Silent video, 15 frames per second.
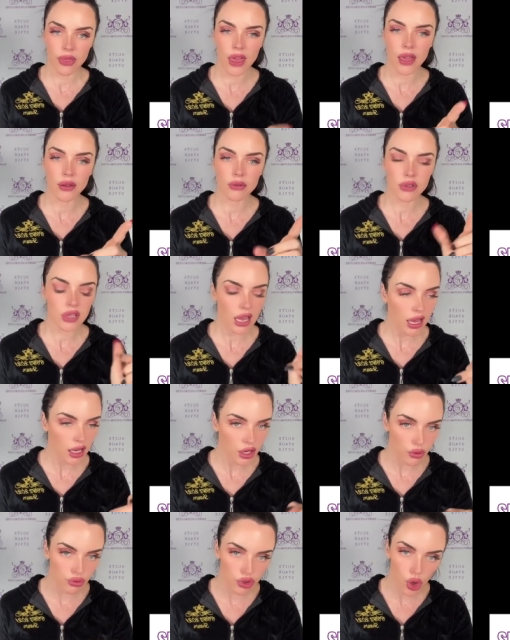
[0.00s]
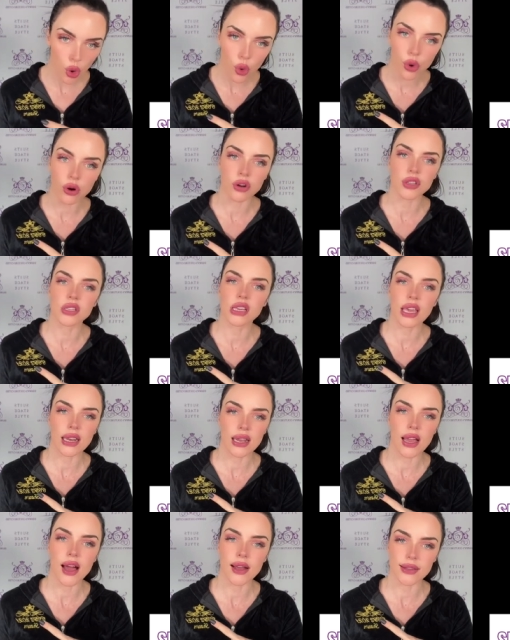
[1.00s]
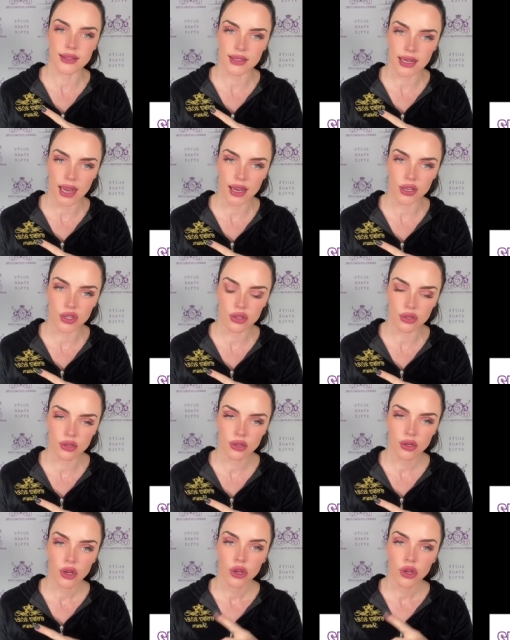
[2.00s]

that take you towards getting on stage.